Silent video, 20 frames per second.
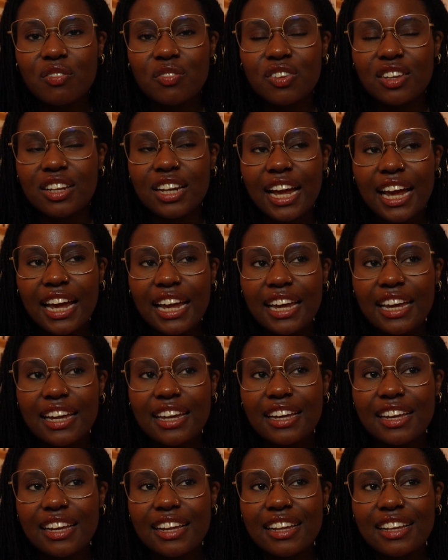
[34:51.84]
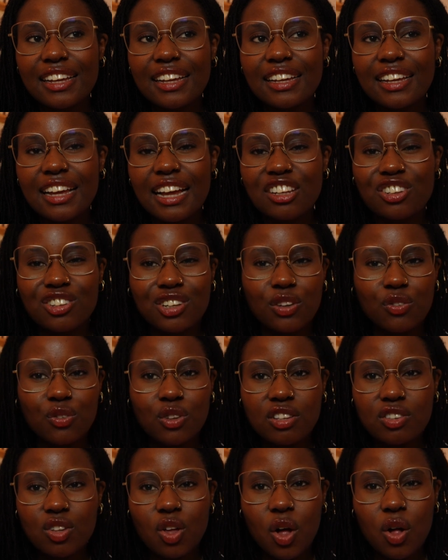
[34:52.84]
Did I achieve
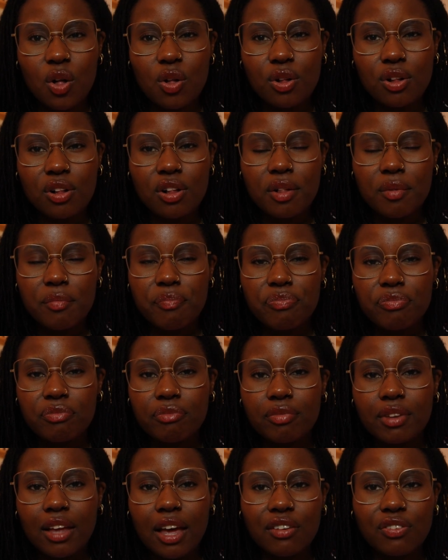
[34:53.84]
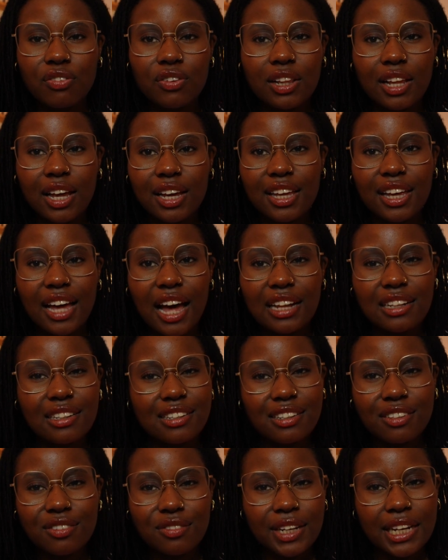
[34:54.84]
this goal? I feel like I
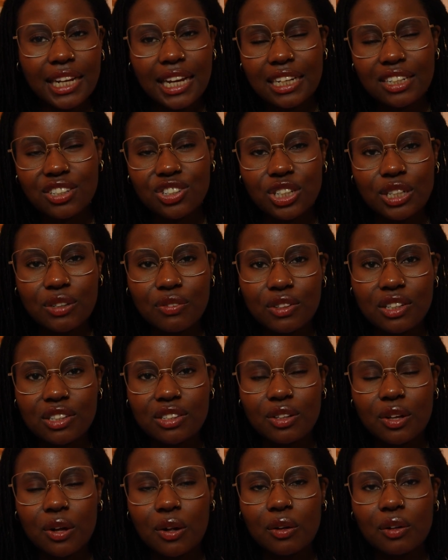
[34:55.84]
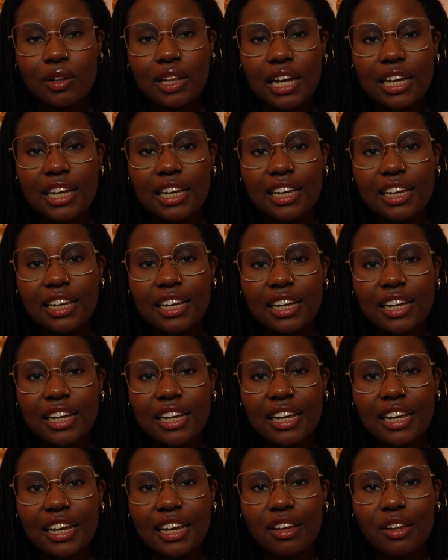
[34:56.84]
didn't really achieve this goal. Like,
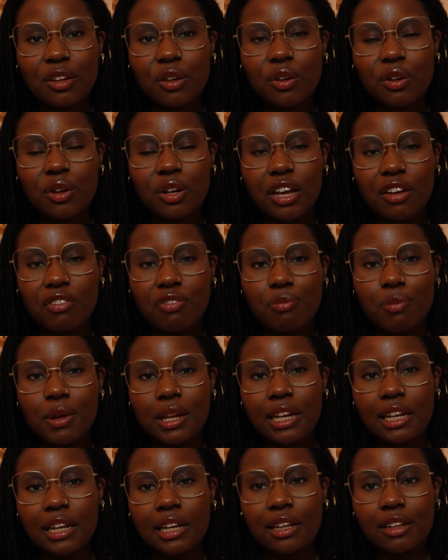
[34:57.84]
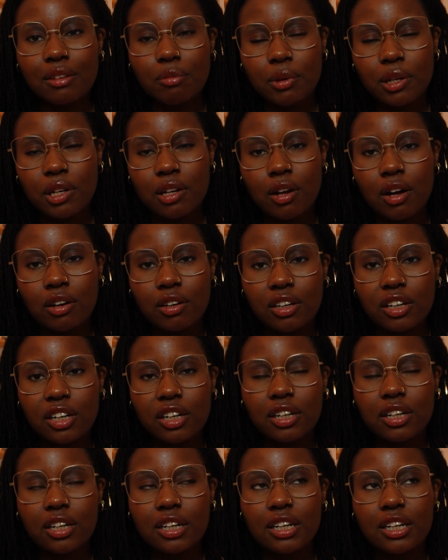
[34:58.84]
it could have been a little bit
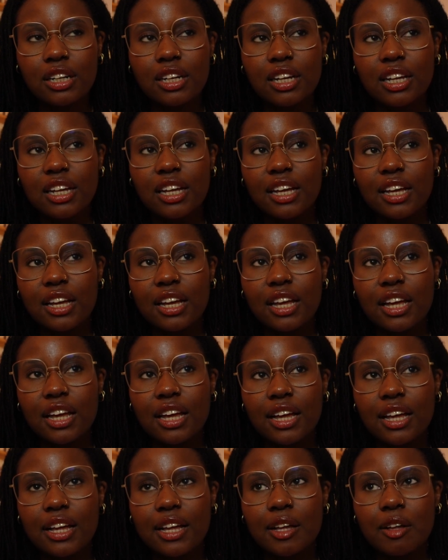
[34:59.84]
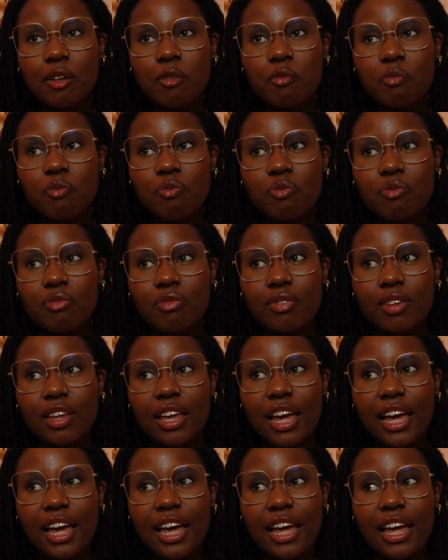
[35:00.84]
longer.
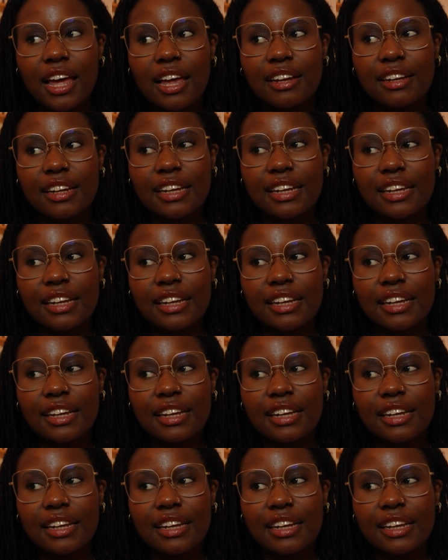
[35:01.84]
And